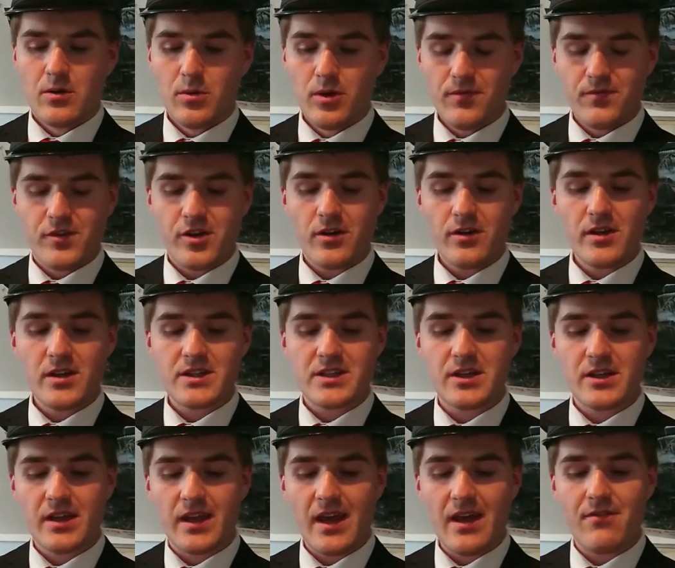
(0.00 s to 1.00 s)
"We've done it
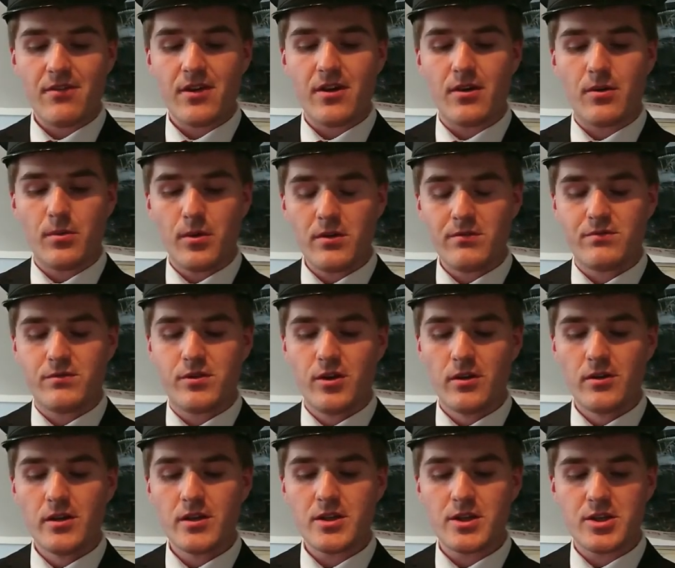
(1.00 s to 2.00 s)
together, we've
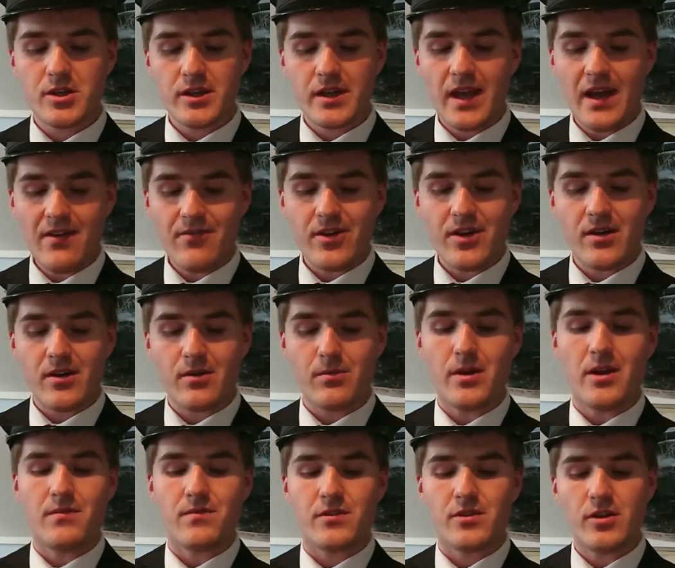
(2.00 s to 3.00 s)
done it together,
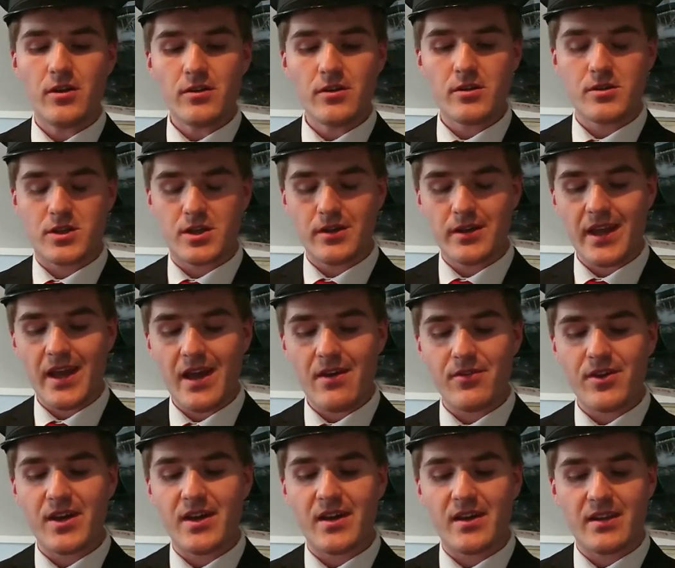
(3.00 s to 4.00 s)
we've done it
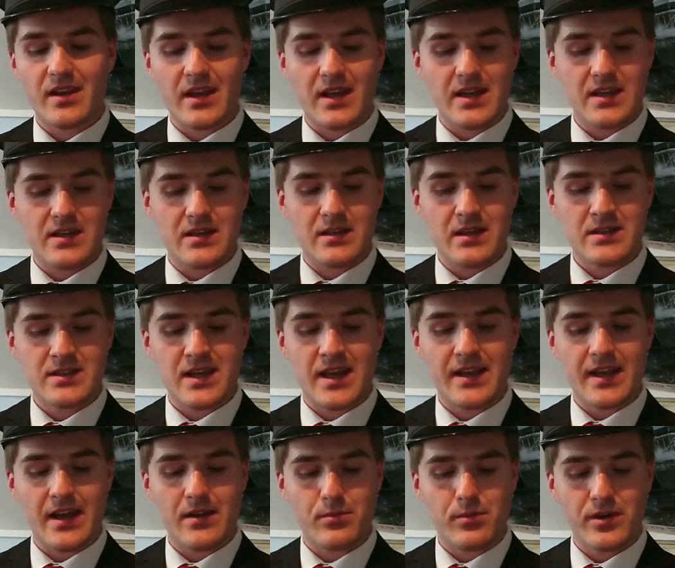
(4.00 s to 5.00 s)
together," they
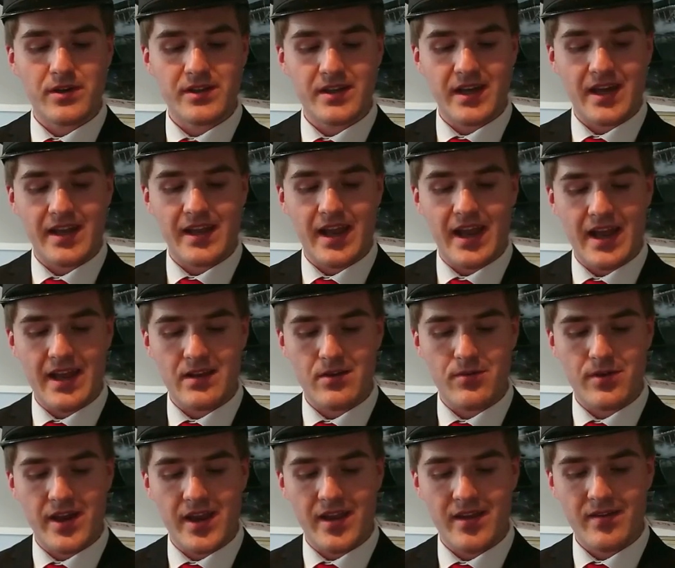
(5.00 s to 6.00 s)
said, Edward and
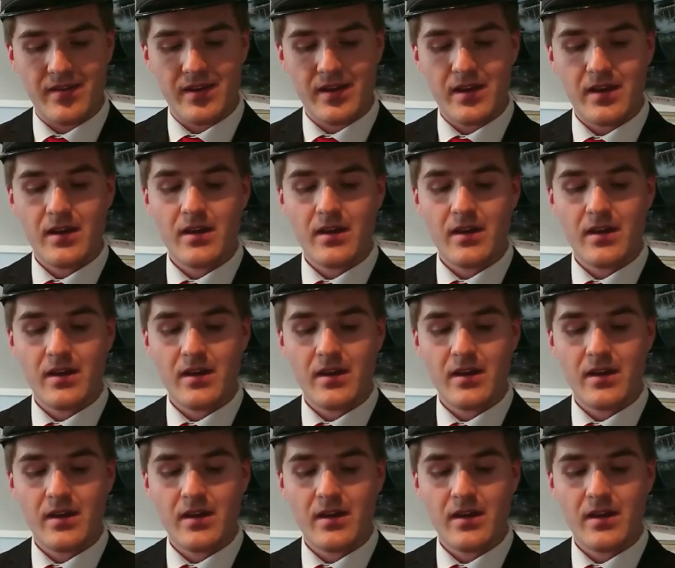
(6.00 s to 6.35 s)
Henry.